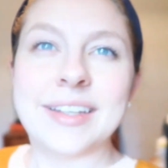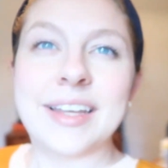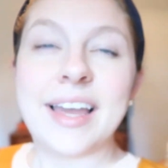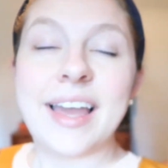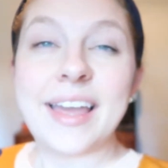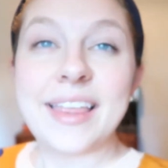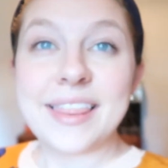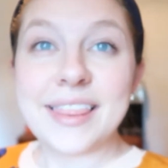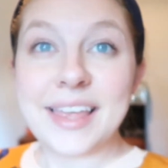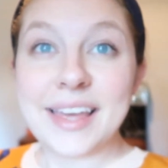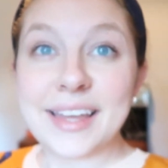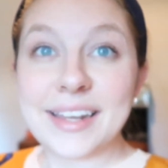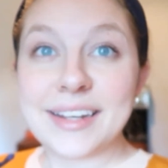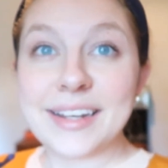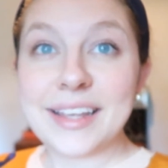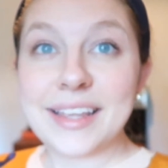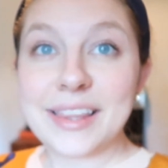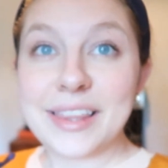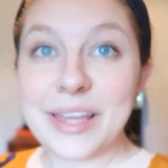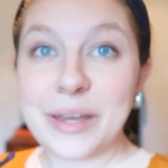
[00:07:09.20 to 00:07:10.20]
And
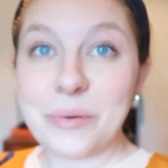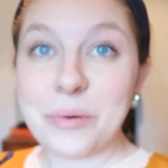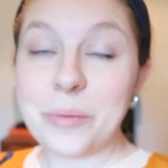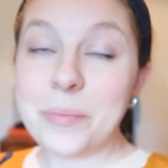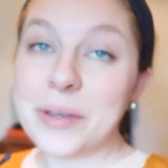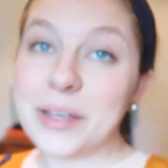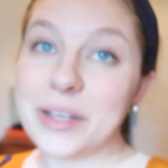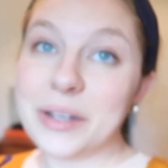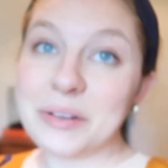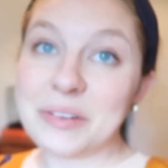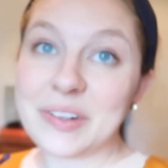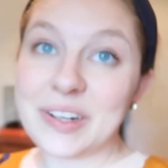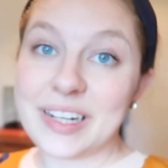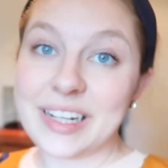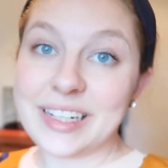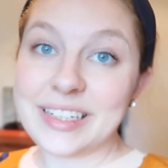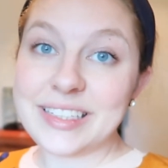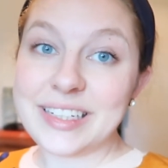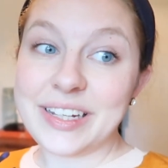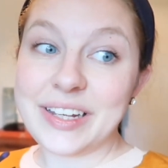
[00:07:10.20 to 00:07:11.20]
then they will be
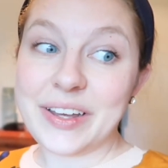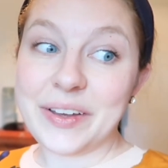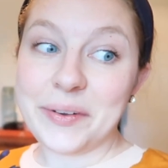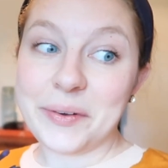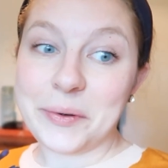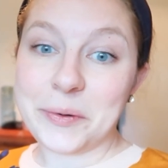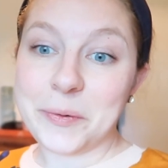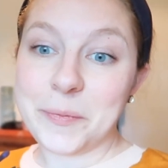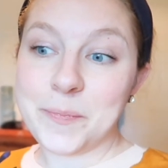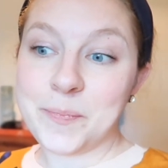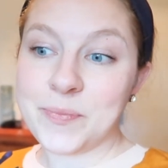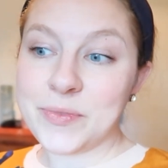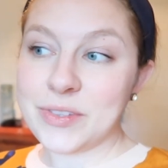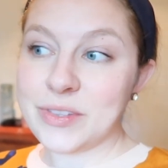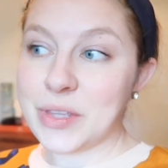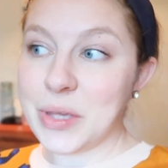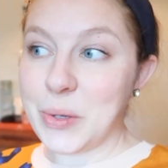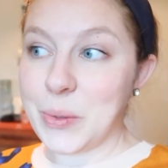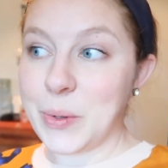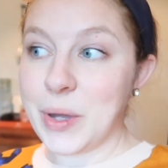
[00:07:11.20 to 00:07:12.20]
ready to go.
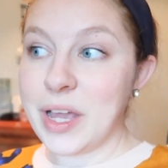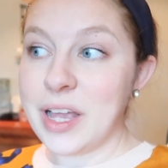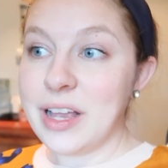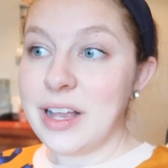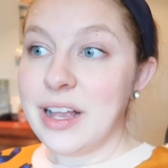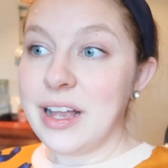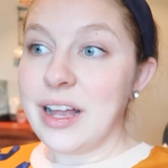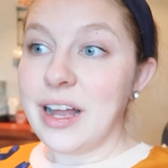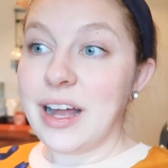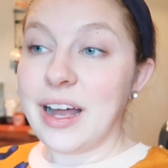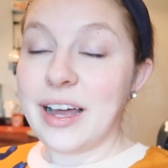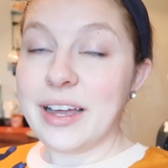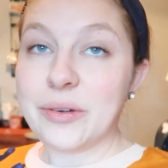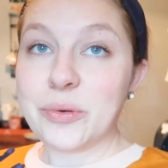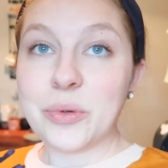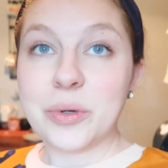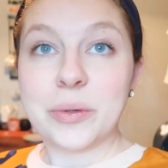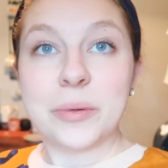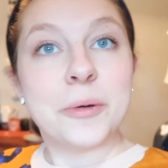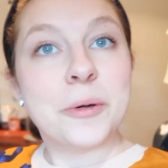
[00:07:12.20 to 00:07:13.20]
So I
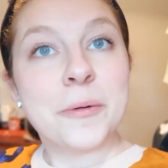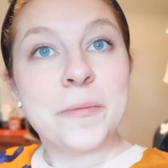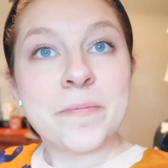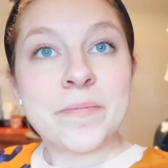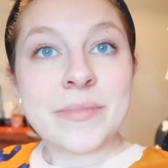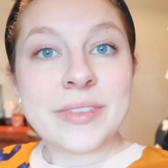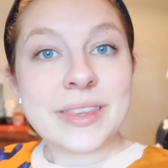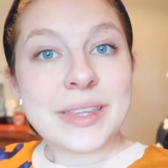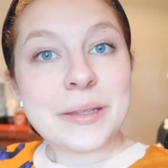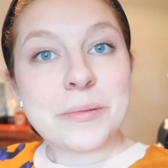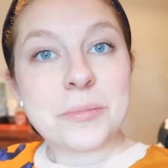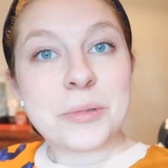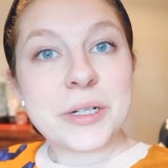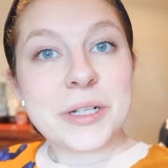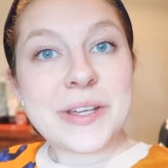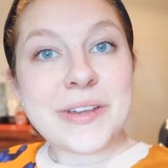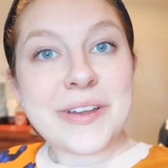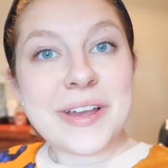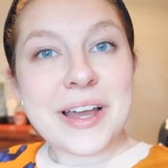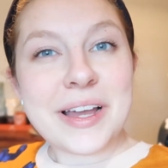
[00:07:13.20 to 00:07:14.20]
will
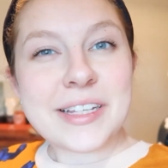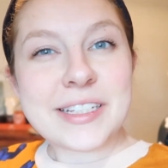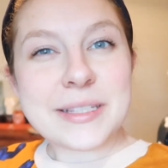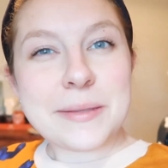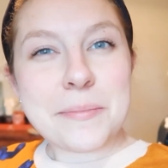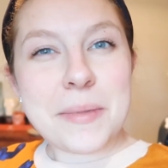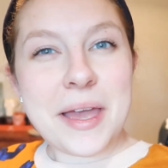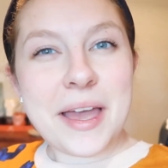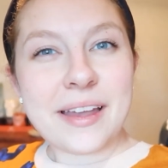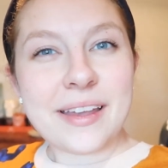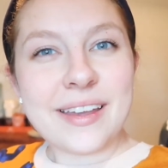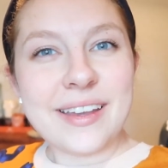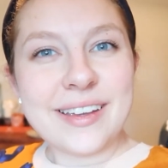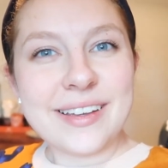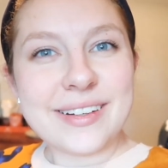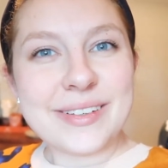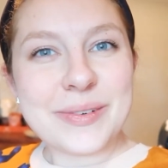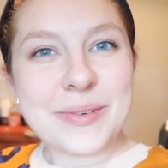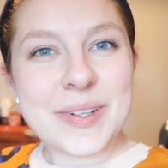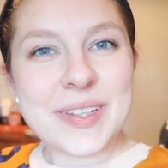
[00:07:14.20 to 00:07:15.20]
bring you guys back
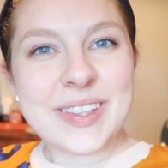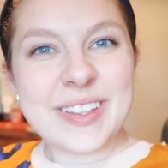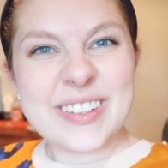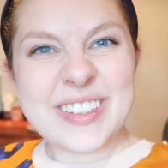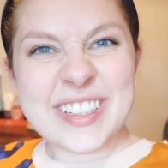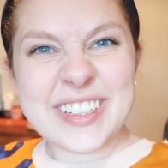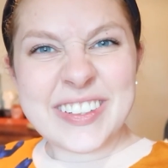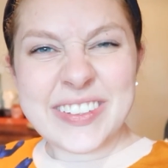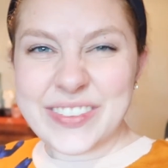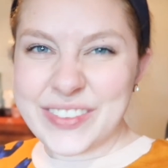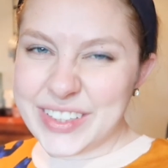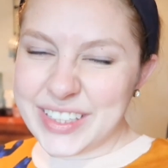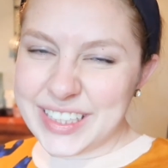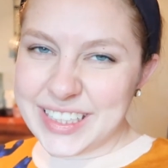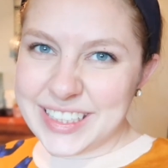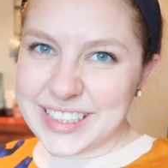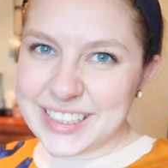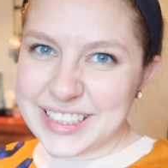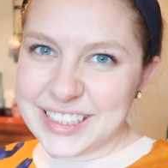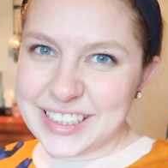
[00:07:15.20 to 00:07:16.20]
in when those are
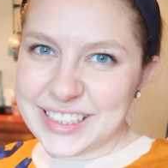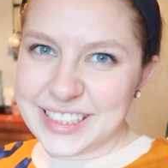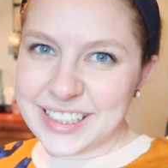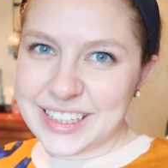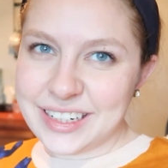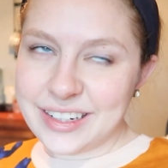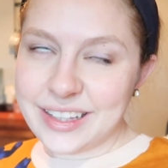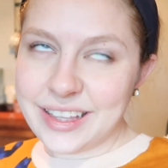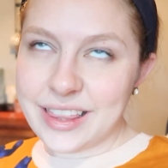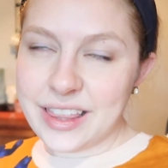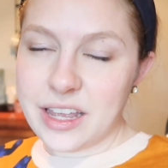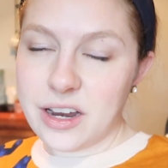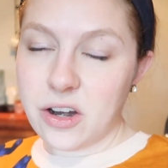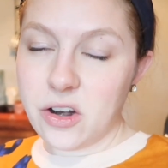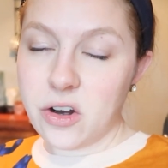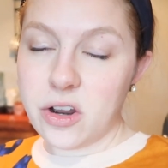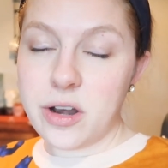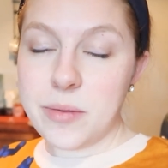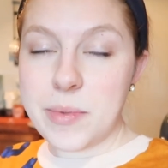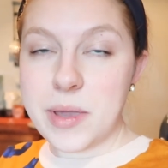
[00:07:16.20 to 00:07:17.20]
finished. They're
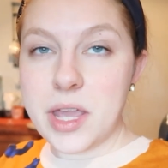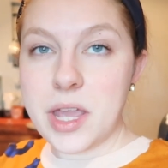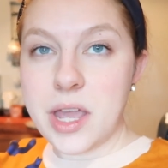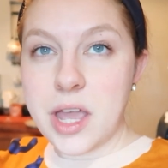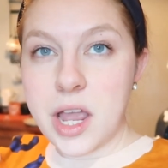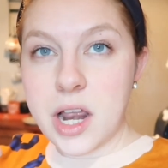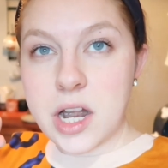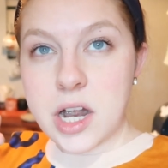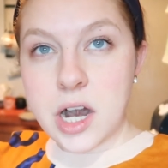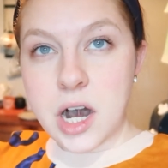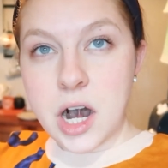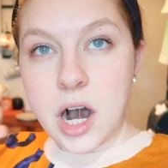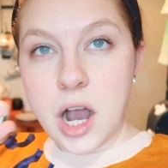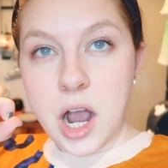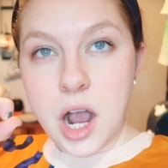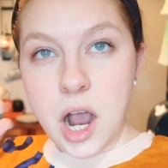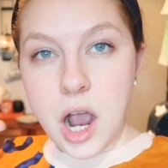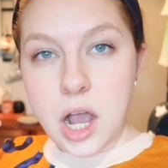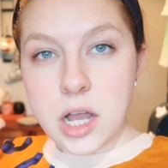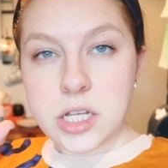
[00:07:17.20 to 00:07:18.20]
gonna be
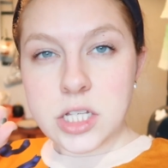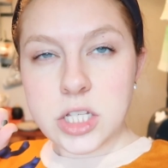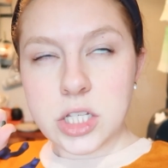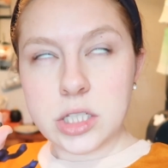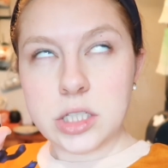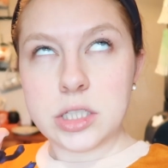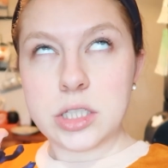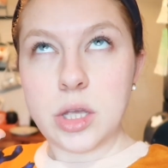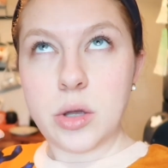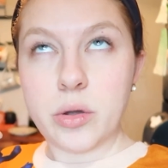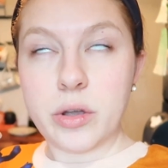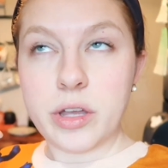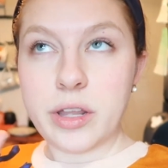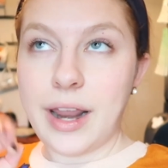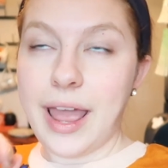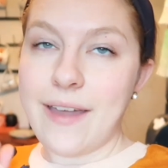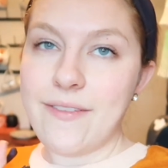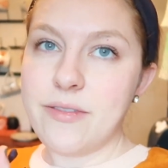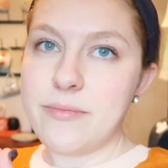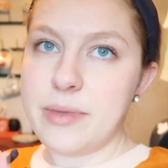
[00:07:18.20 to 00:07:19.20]
so good. I
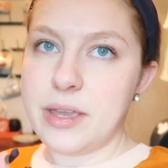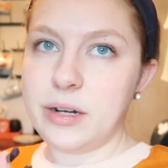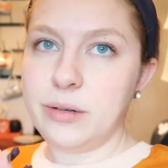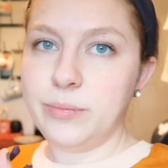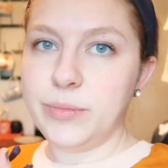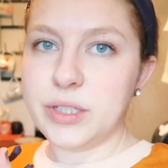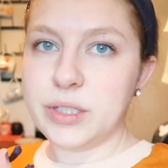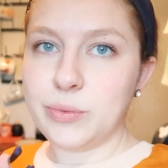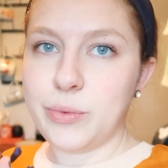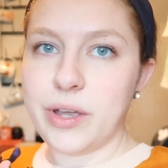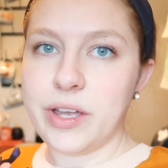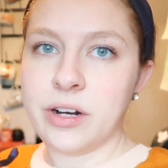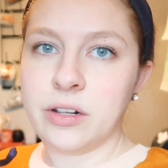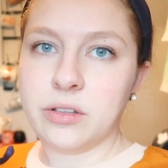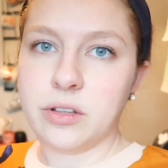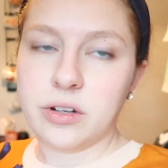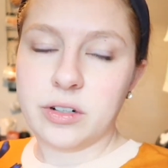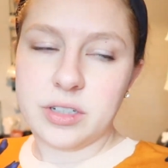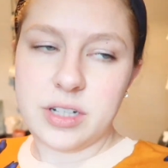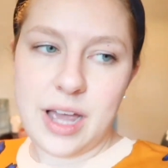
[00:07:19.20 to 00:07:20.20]
haven't made them this way in a
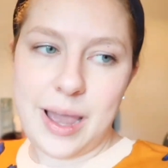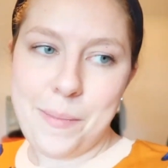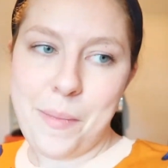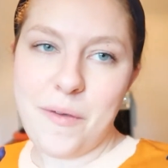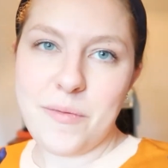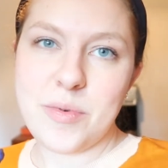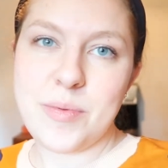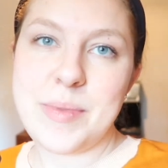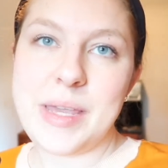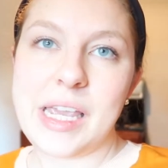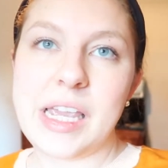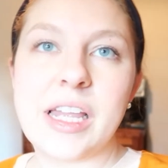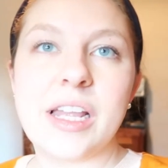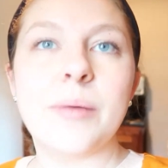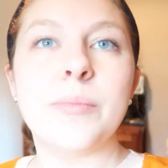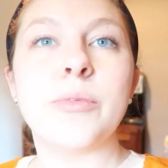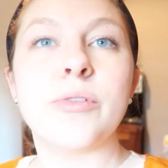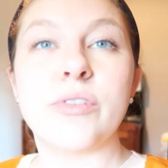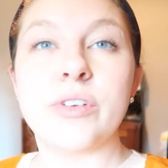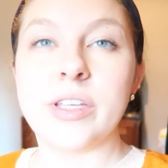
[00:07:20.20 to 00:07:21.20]
long time. I've been making
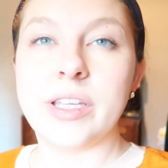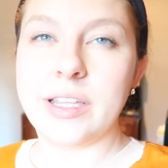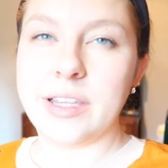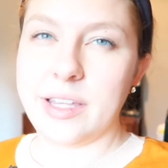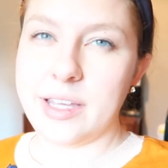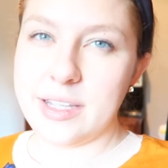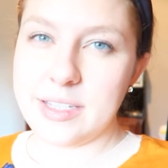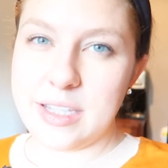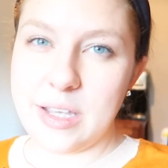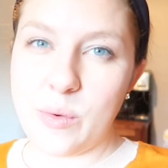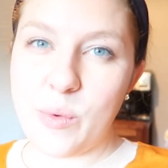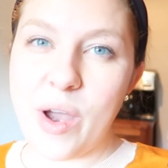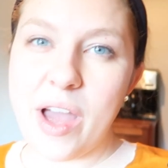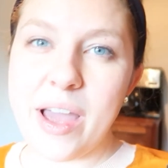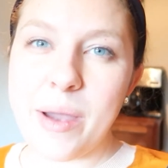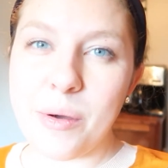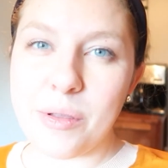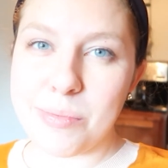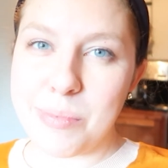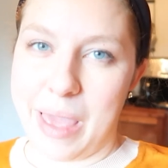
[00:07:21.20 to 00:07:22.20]
them a really lazy
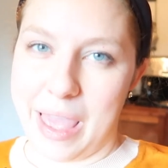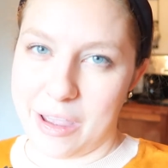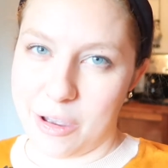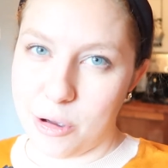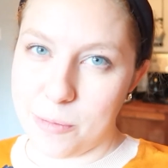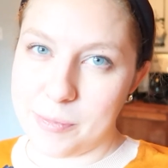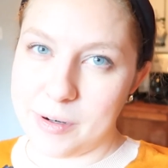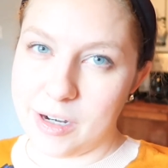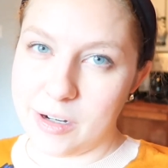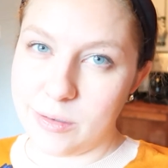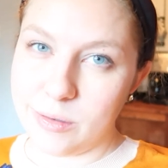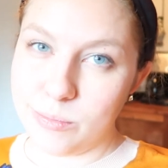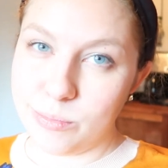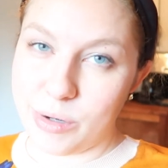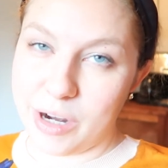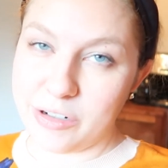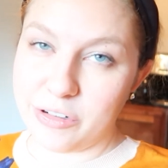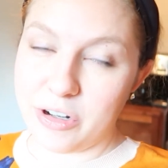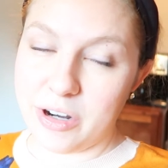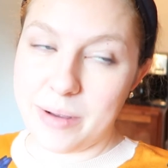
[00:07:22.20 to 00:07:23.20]
way with panko
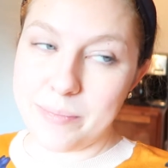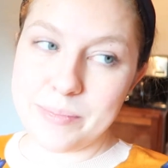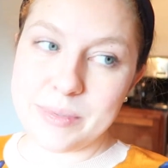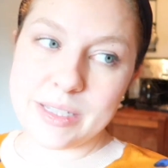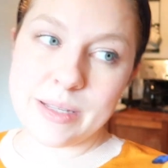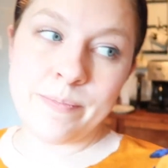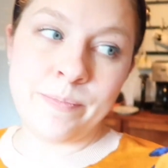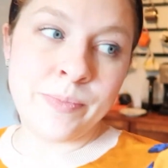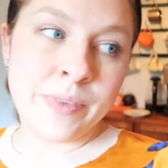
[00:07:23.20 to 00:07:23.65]
breadcrumbs